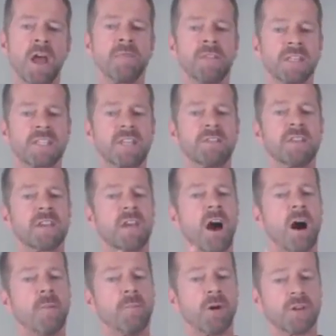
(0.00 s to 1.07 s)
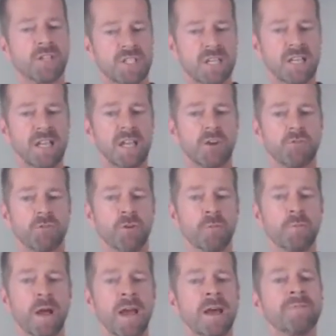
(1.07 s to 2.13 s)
that's in the carboxylic group,